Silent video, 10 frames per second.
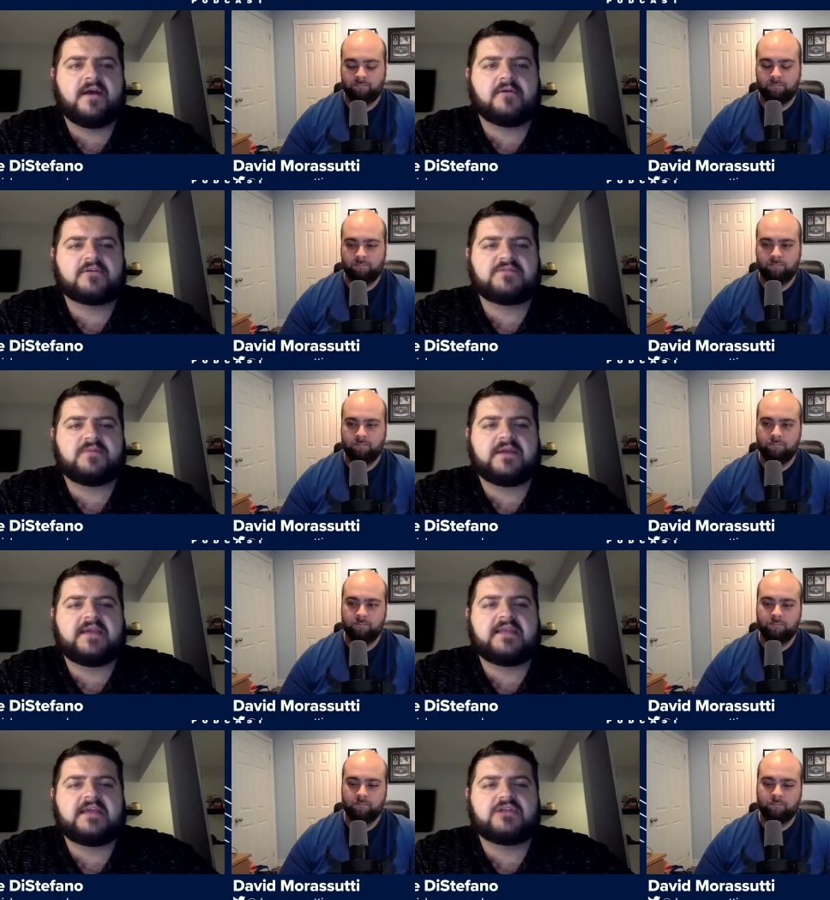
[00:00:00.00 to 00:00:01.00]
Speaker 1: I'll
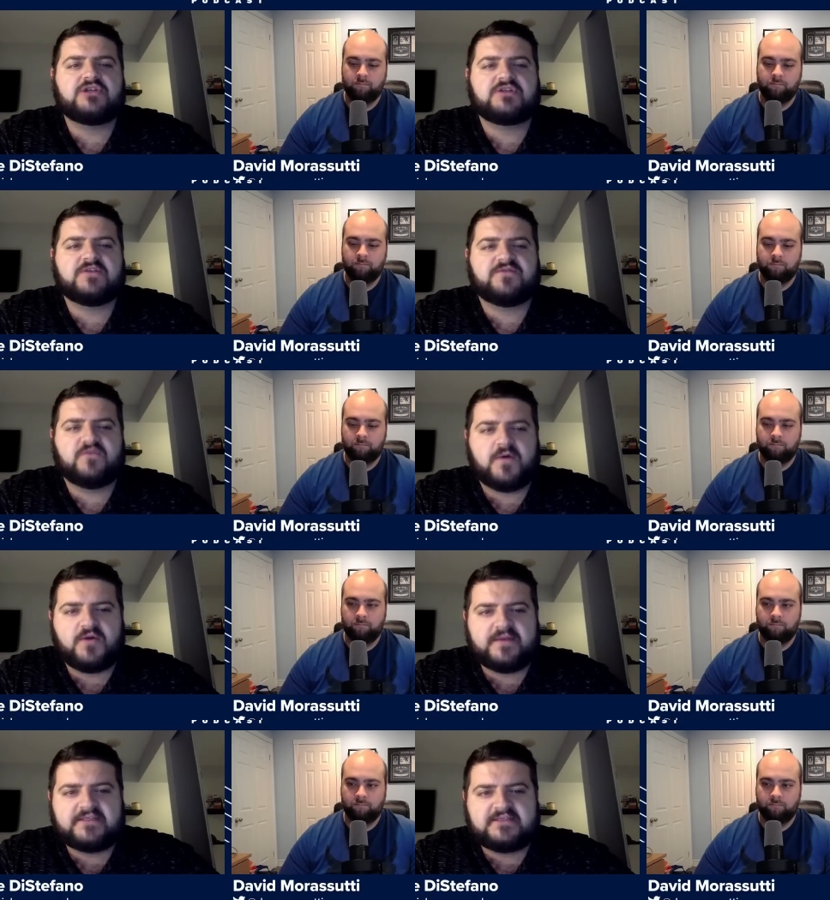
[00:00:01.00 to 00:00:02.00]
explain in just a few
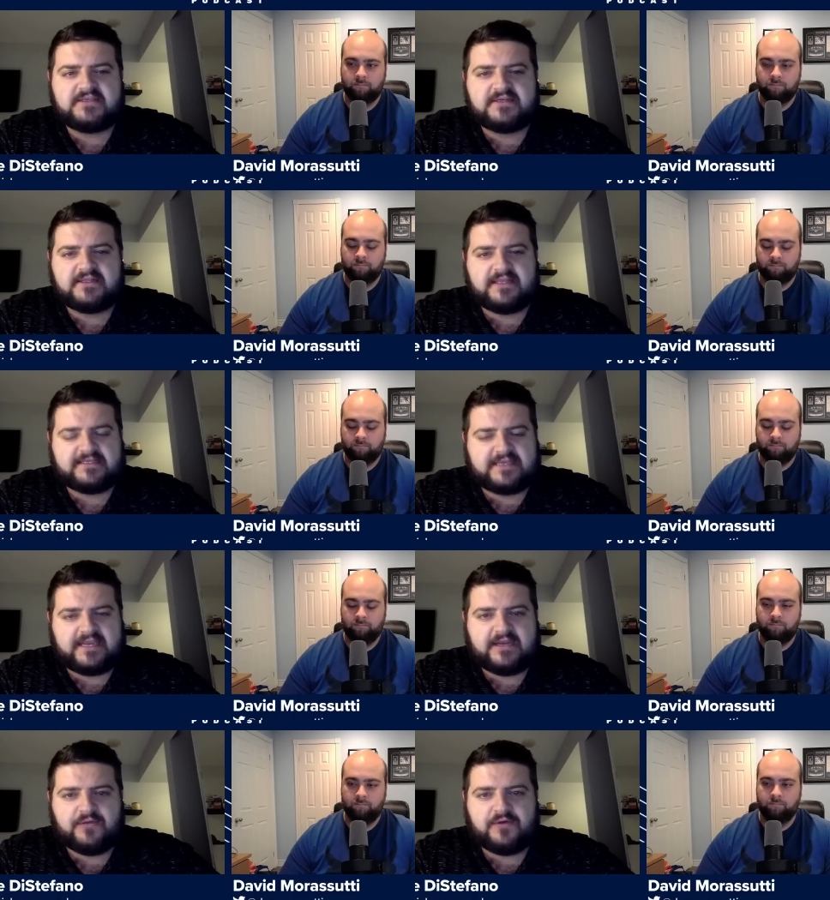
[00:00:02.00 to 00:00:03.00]
moments. Let's get into